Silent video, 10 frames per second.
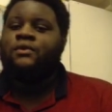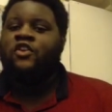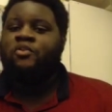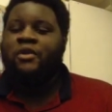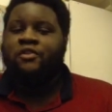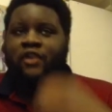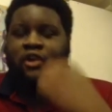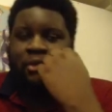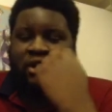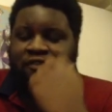It's been
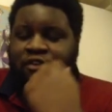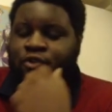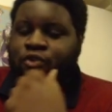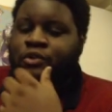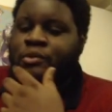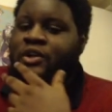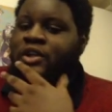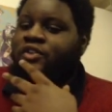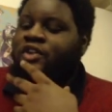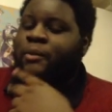very beneficial, to be
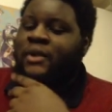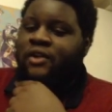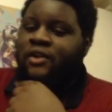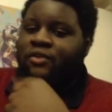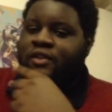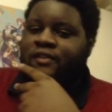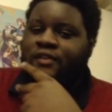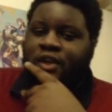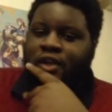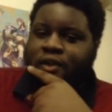honest. Coming into the
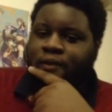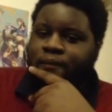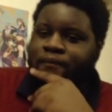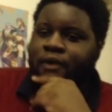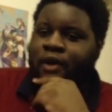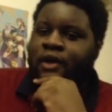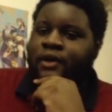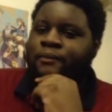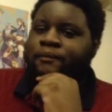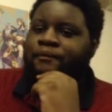scene,
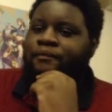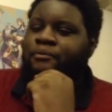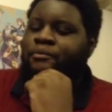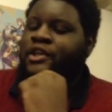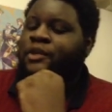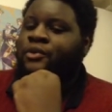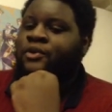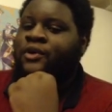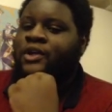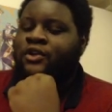um,
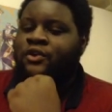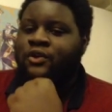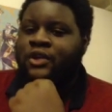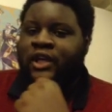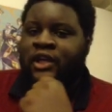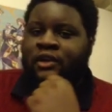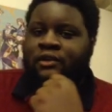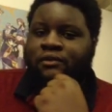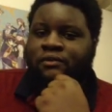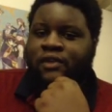people in the U K
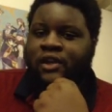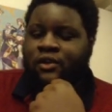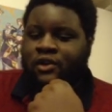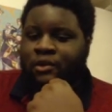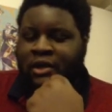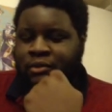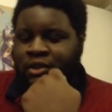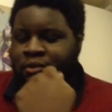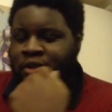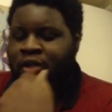did know about me
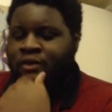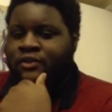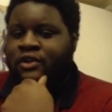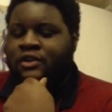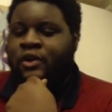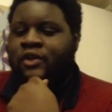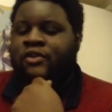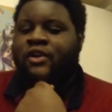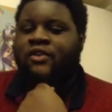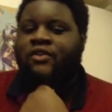when I was going
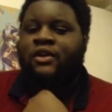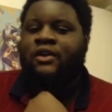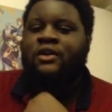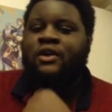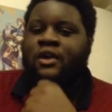to these uh,